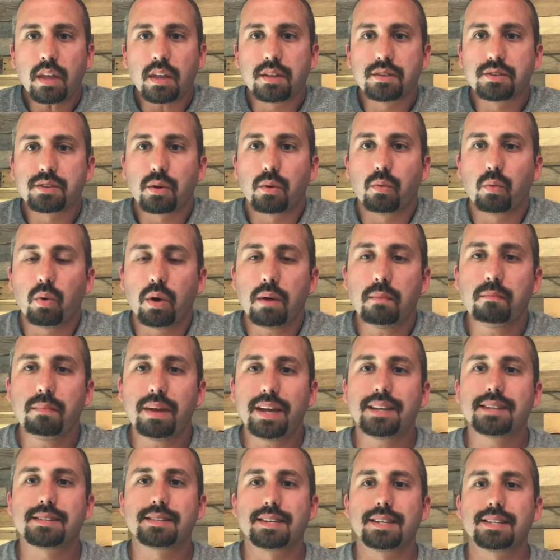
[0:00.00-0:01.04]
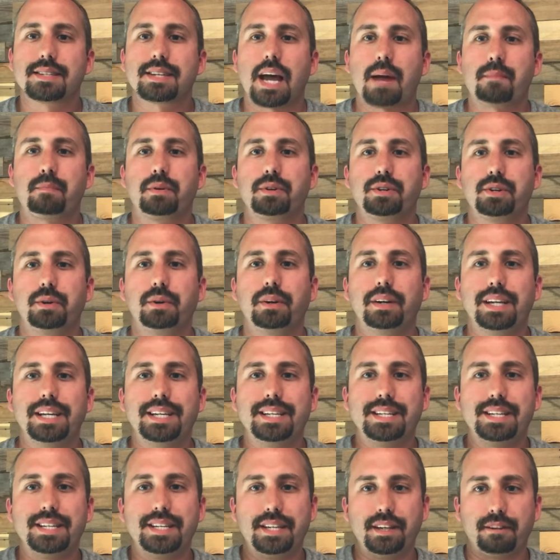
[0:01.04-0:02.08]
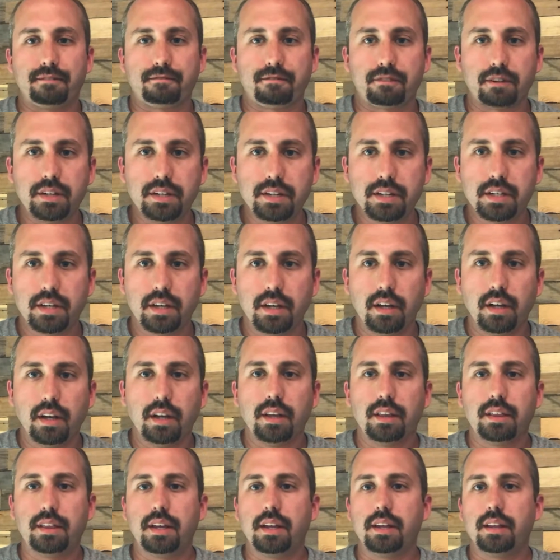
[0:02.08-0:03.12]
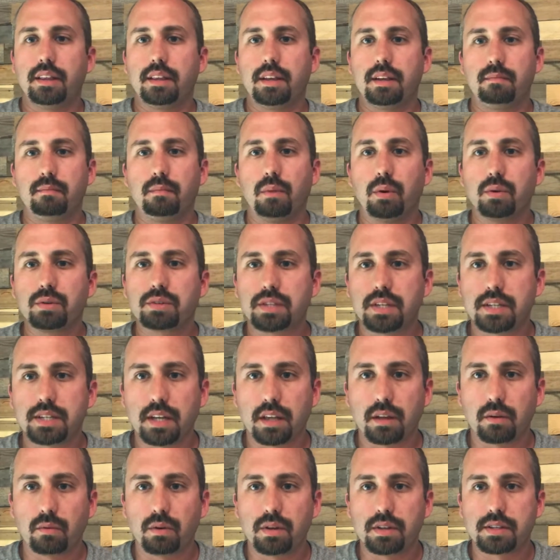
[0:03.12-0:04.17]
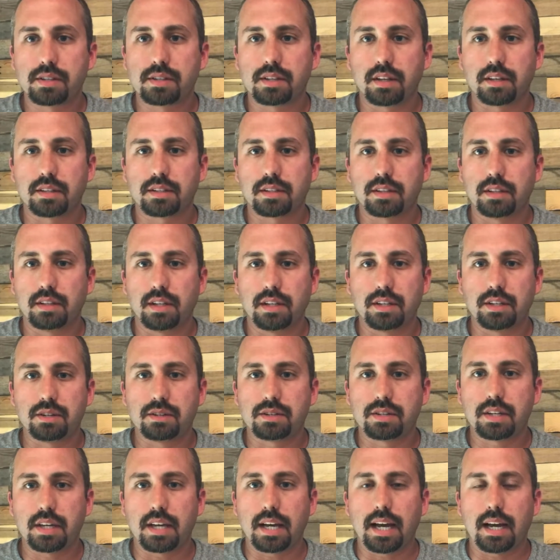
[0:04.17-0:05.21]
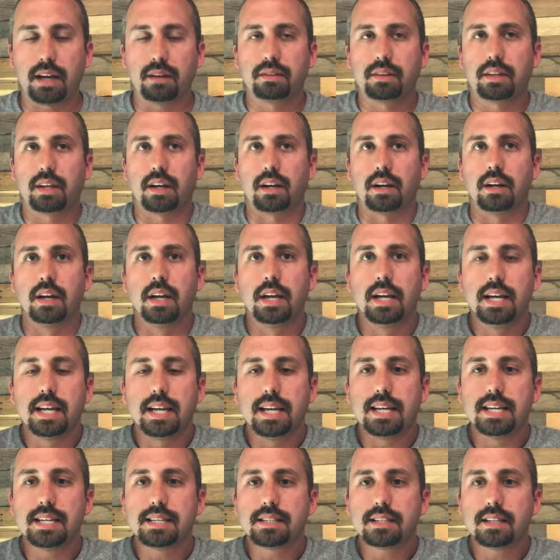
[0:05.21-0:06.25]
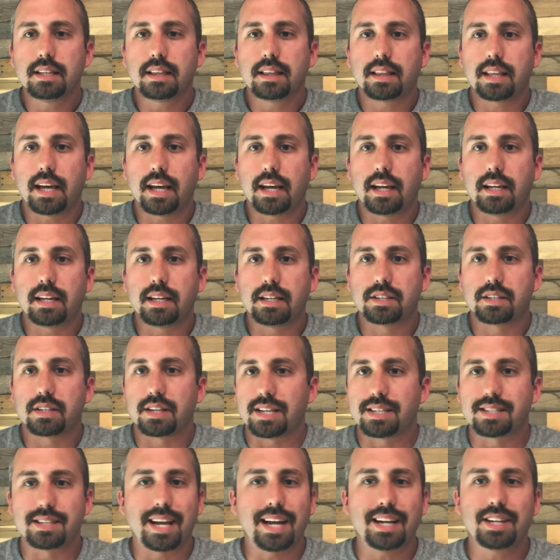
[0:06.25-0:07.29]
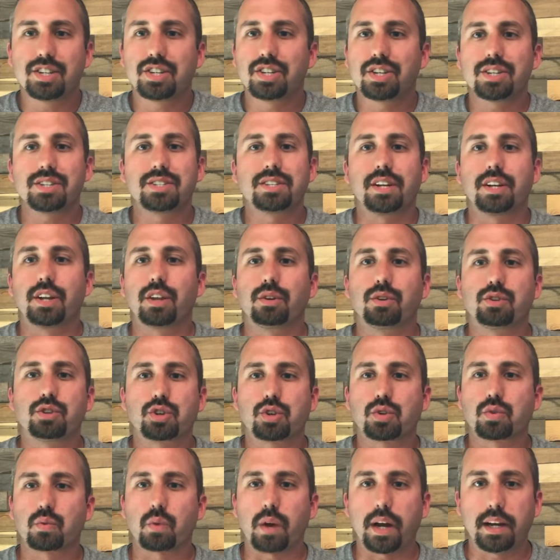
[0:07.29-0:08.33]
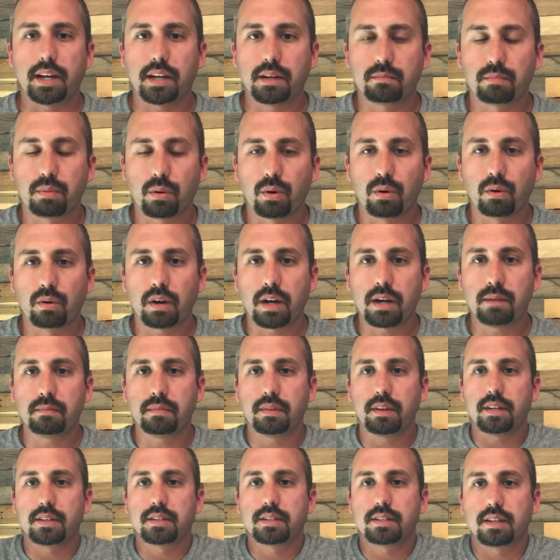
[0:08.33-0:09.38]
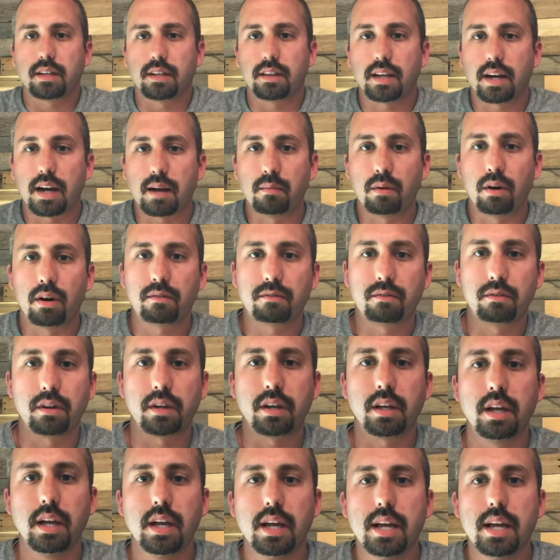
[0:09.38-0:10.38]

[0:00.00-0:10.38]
And so what makes this opportunity different than most of these other ones that you see out there isn't that it's not just another training program that I'm offering.